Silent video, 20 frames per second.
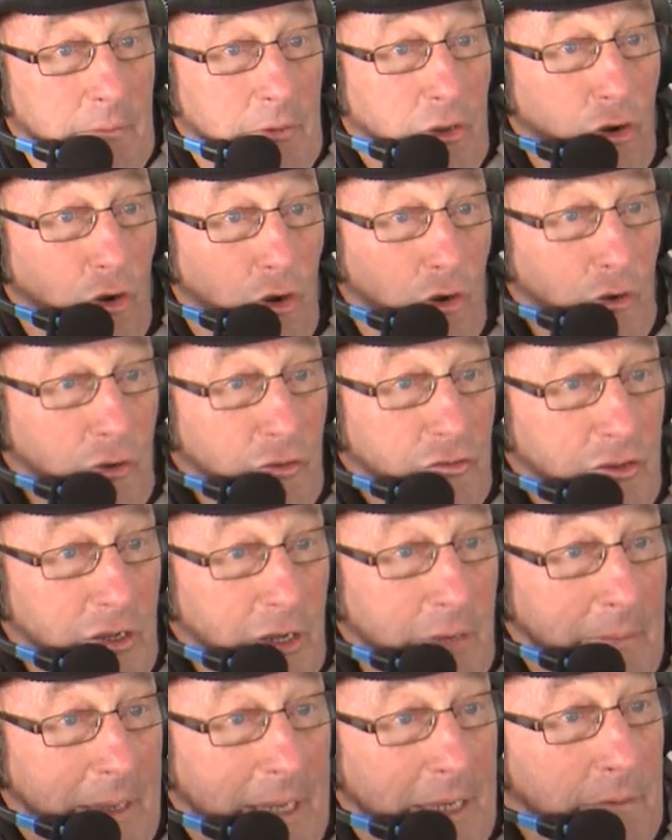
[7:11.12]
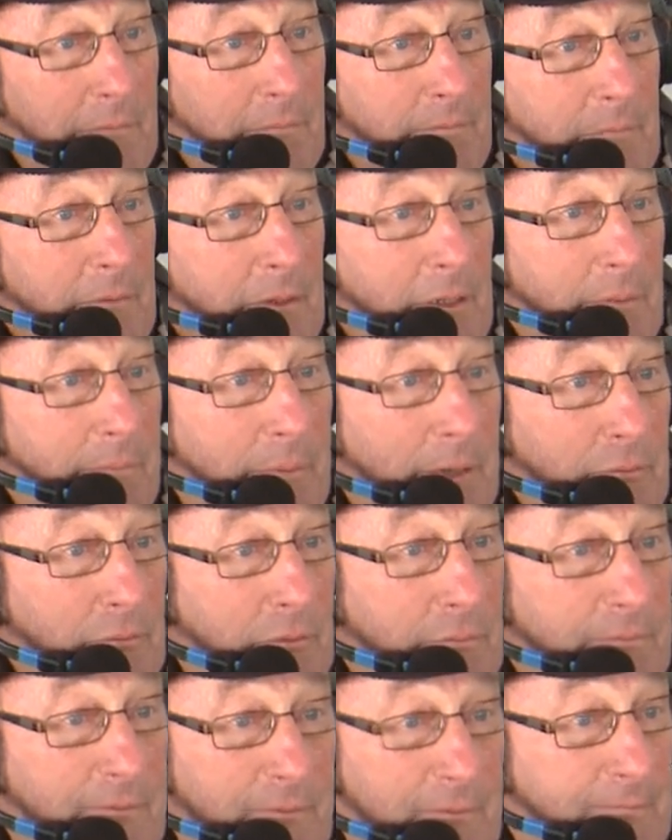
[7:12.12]
Corners come in in about
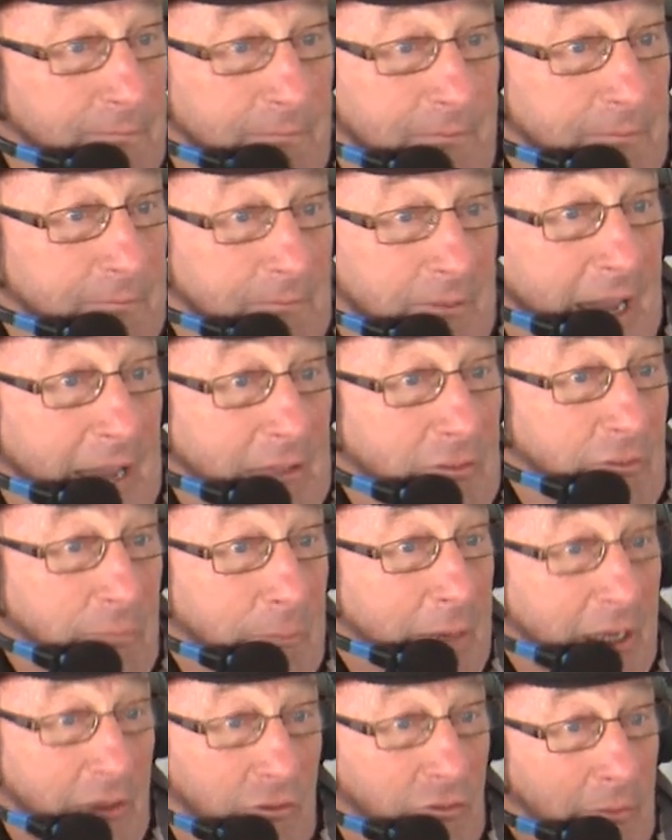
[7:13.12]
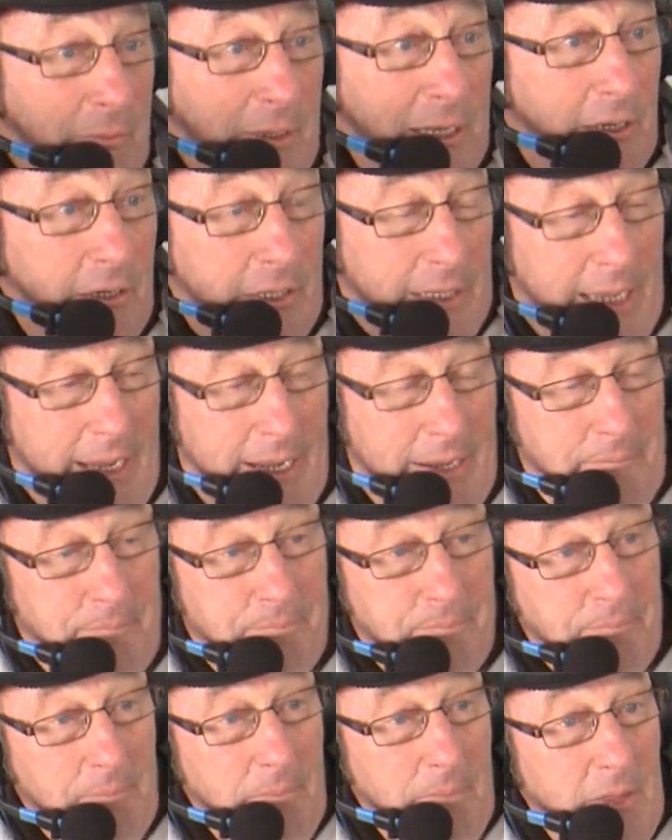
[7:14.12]
tenth minute, something like that.
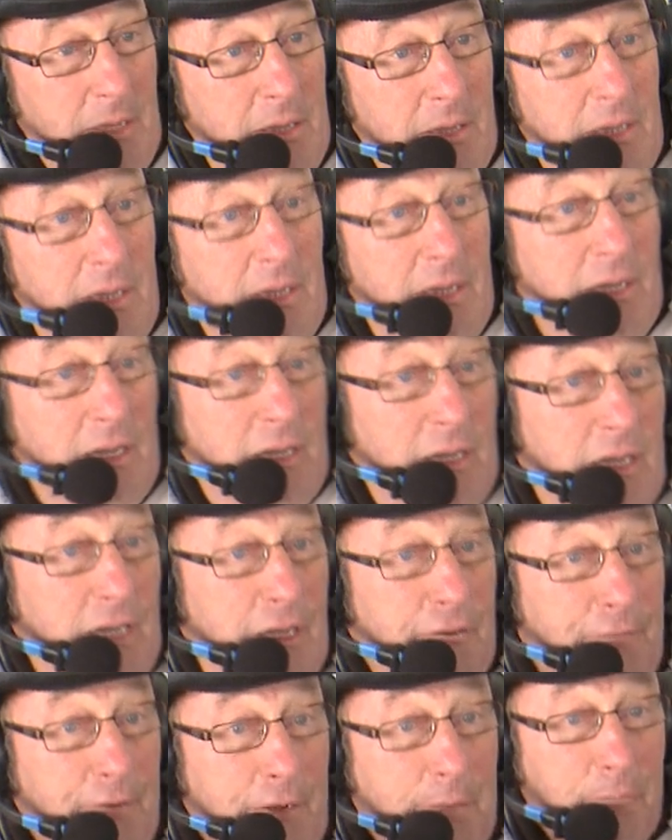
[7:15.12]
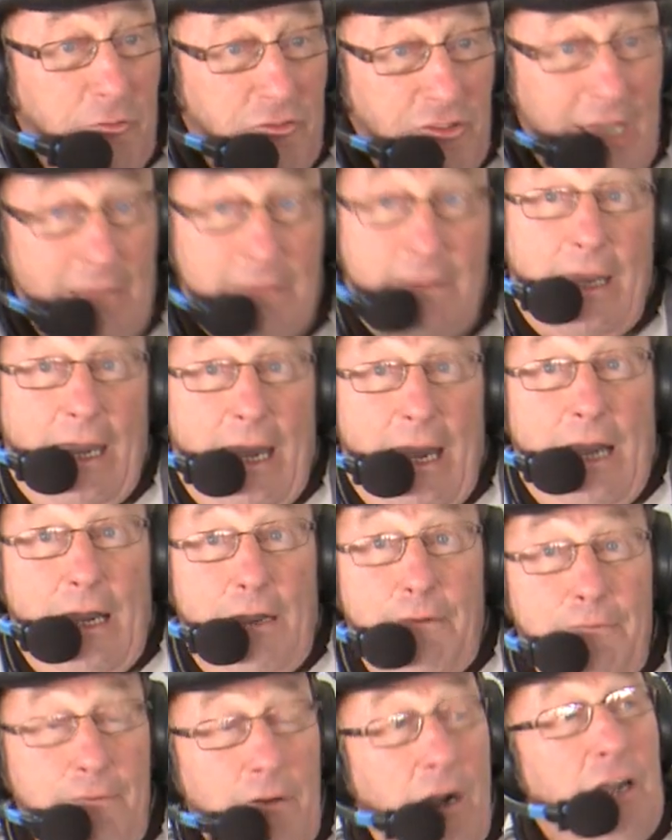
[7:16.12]
If I'm centre
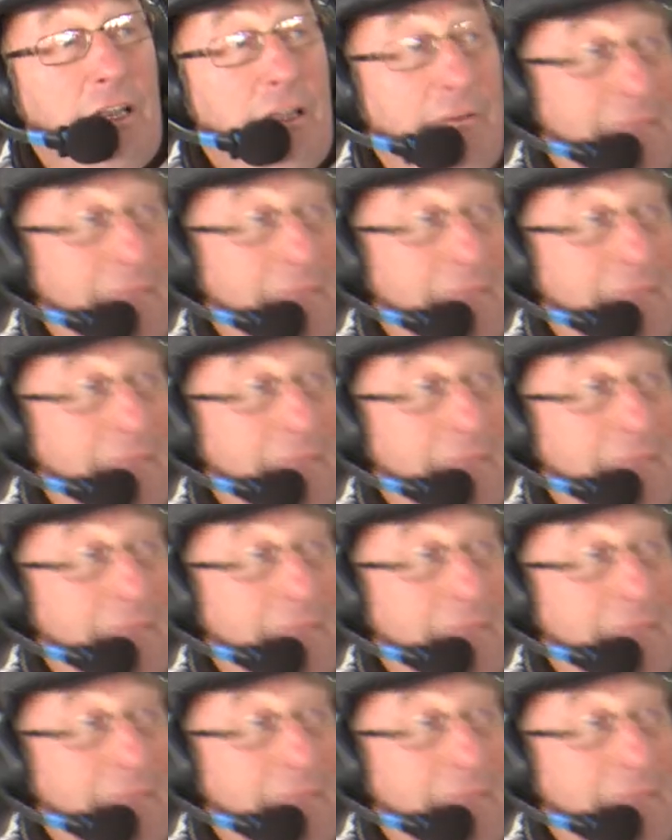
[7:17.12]
half, I'd